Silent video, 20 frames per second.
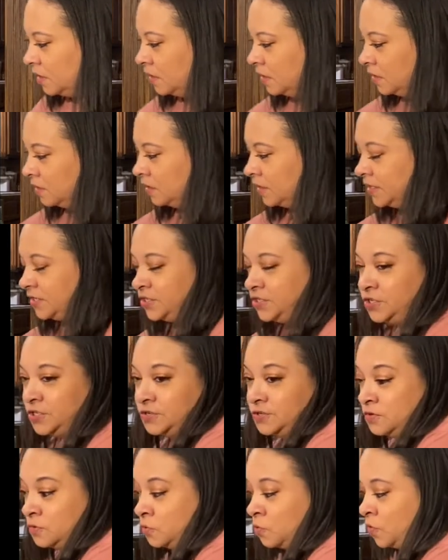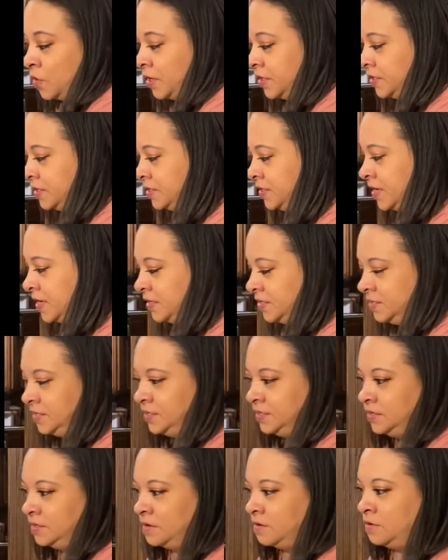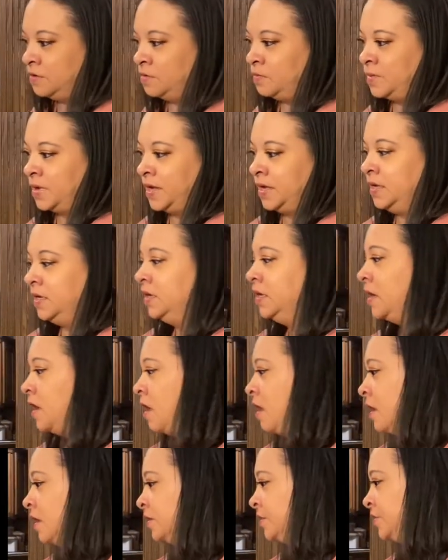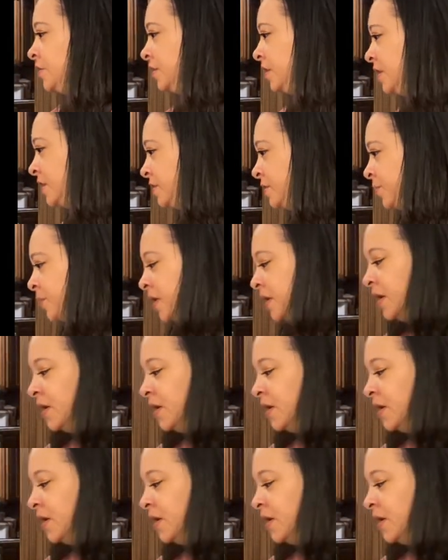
the ones that's, oh my gosh, it's been